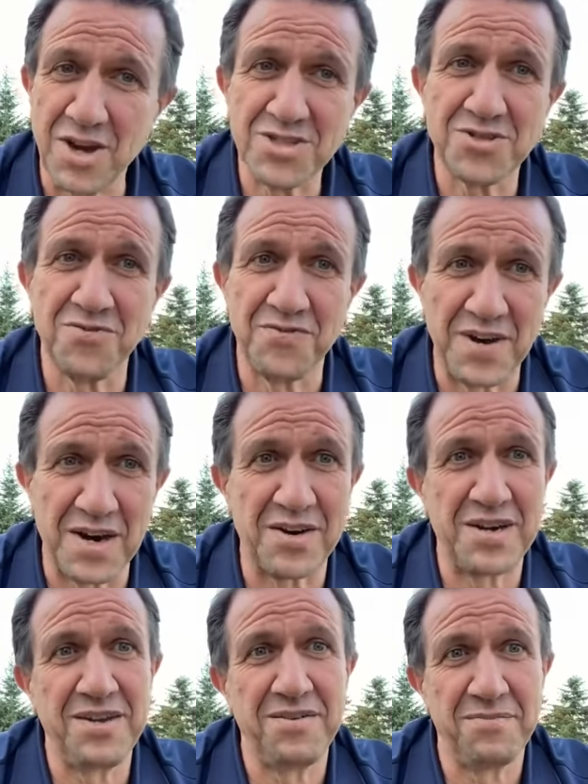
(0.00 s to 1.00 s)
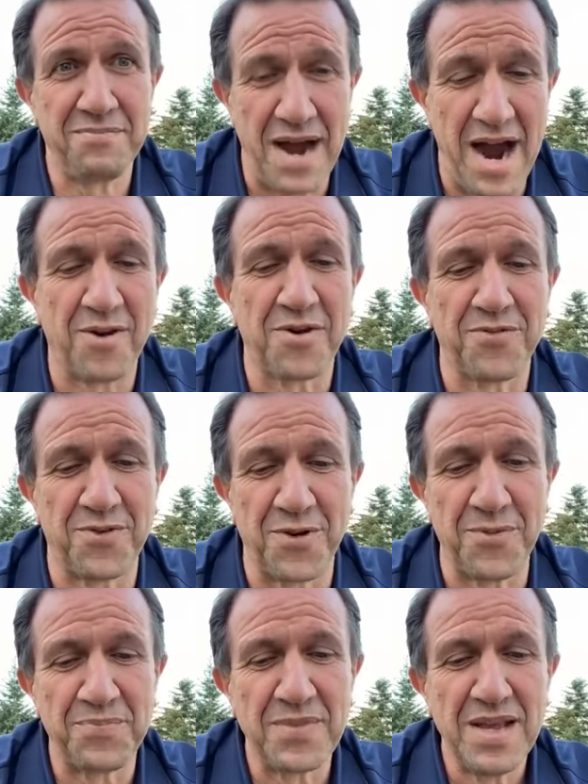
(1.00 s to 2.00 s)
also very
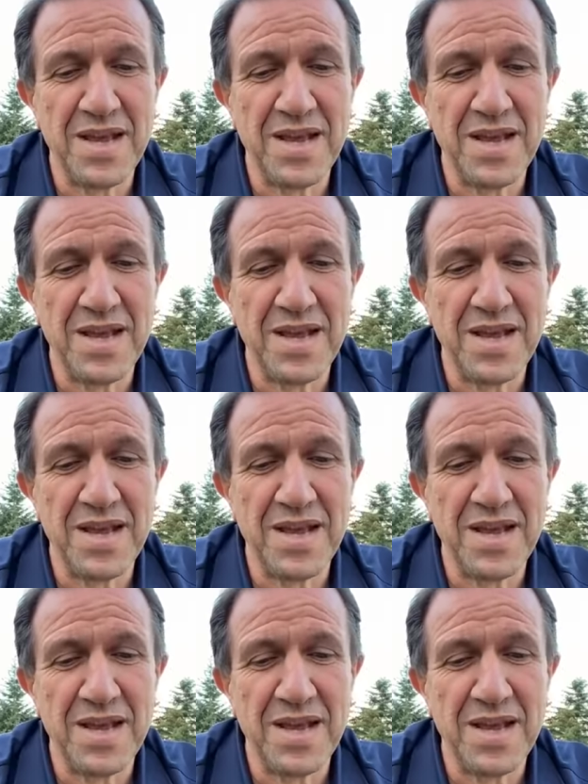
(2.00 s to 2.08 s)
powerful